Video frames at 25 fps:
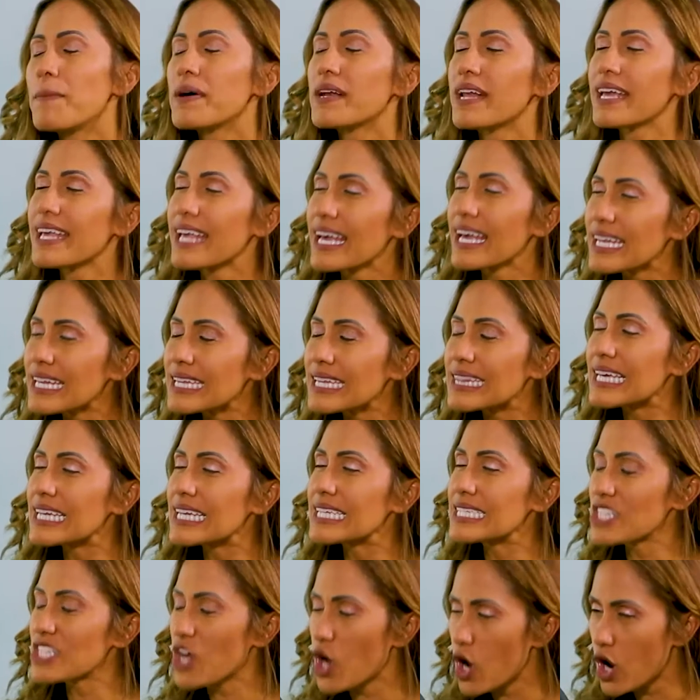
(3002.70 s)
But I get it that
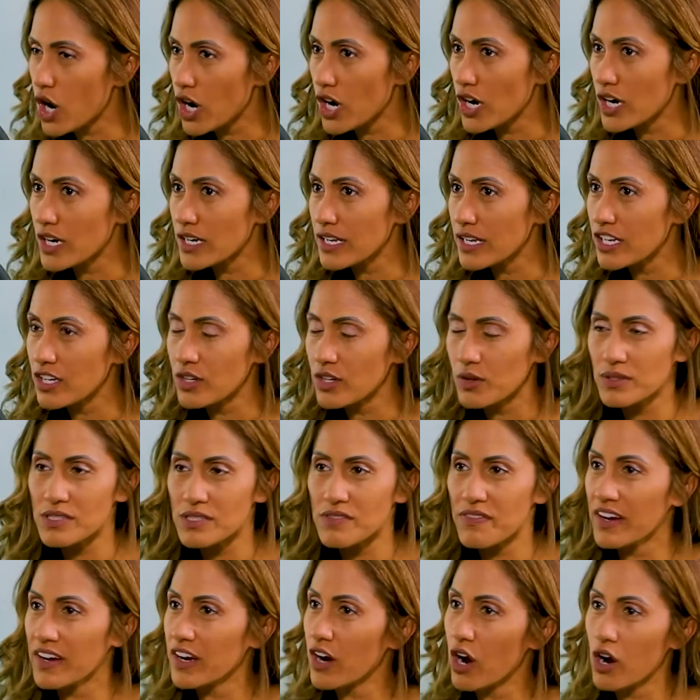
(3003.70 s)
it's hard.
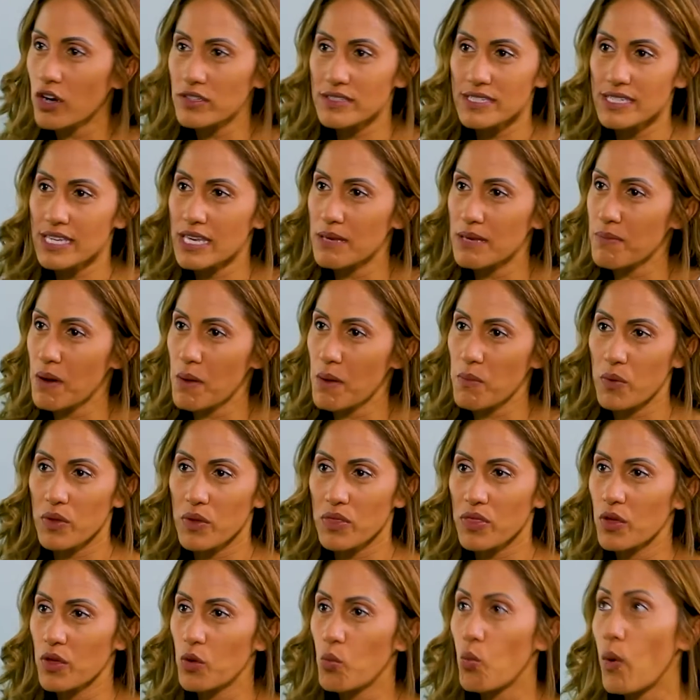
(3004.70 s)
It's very hard to keep up
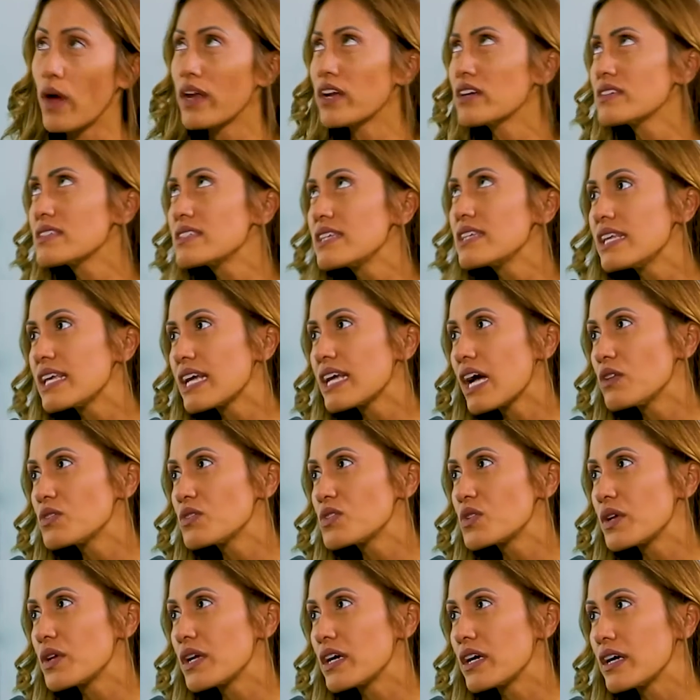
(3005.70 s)
with when are city
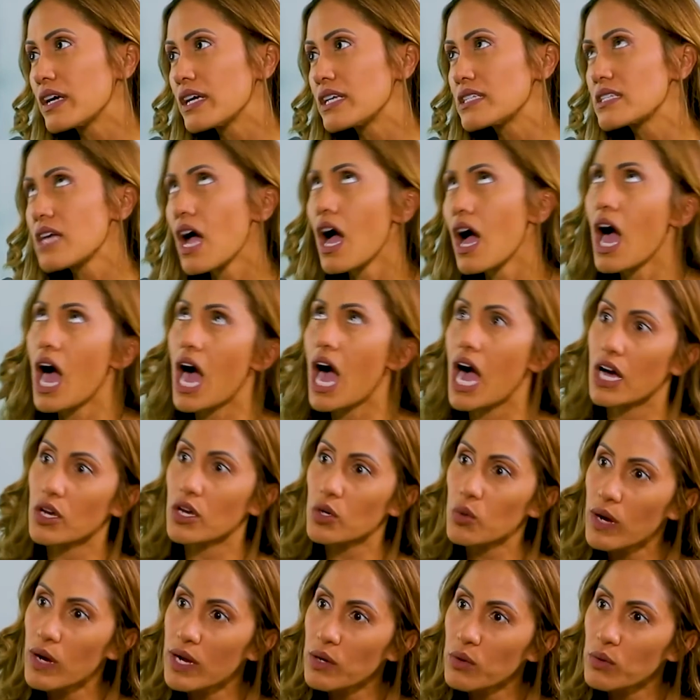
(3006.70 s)
council hearings? How
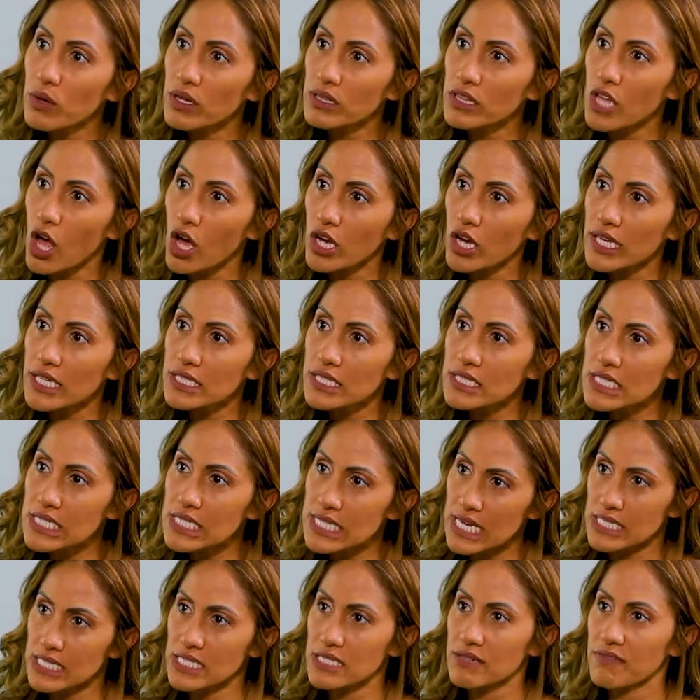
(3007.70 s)
do I log in to
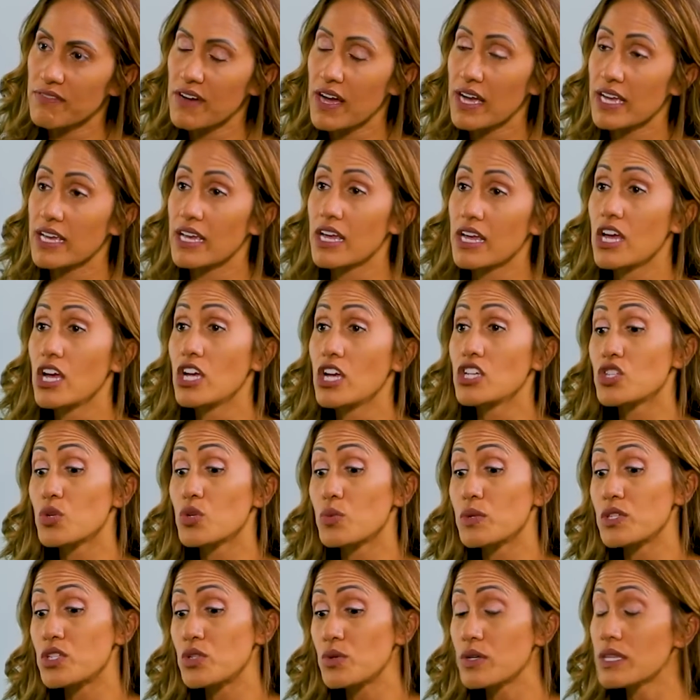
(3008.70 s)
testify? So
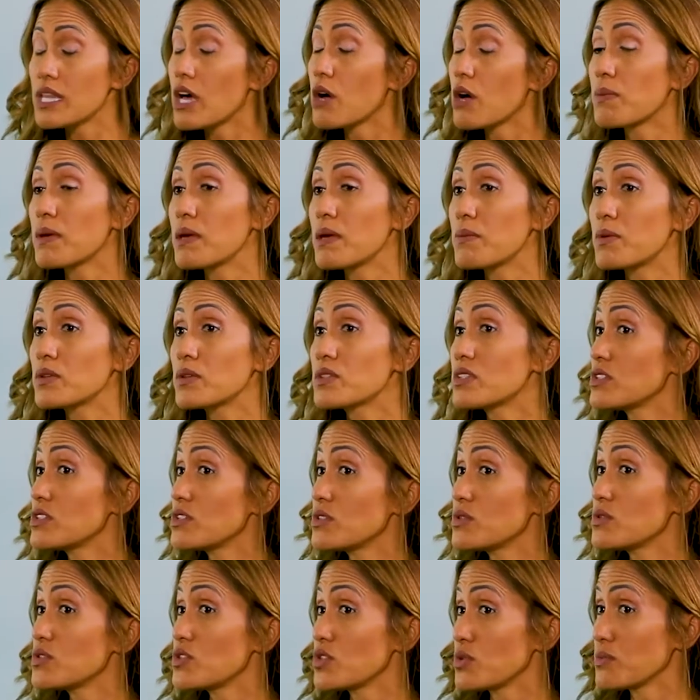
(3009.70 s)
we do allow people to
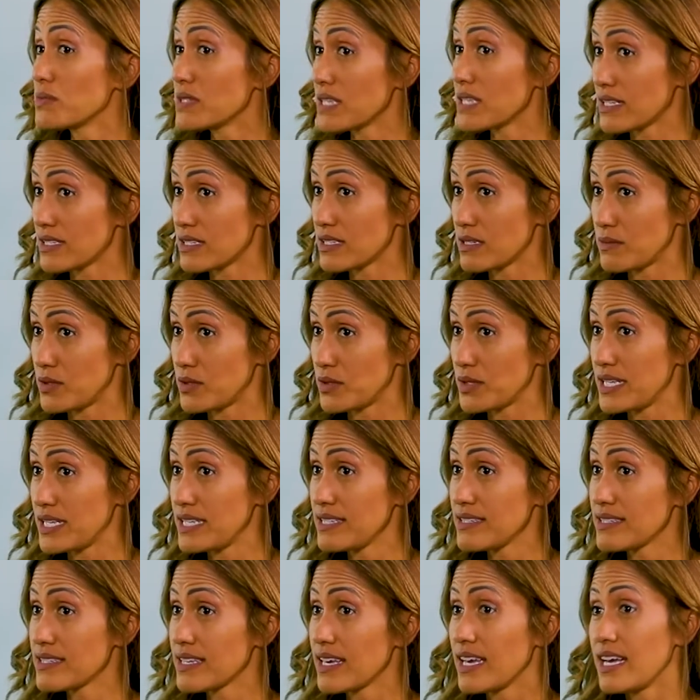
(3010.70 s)
do Zoom
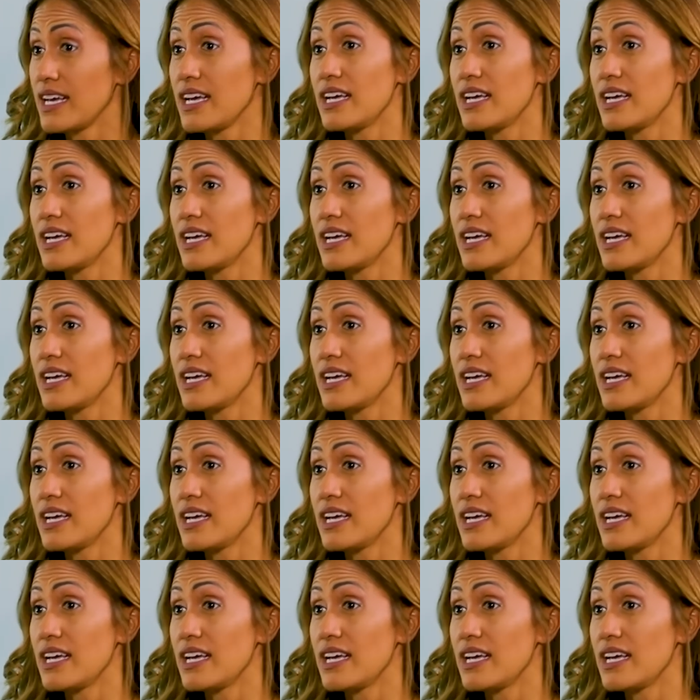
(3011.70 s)
testimonies.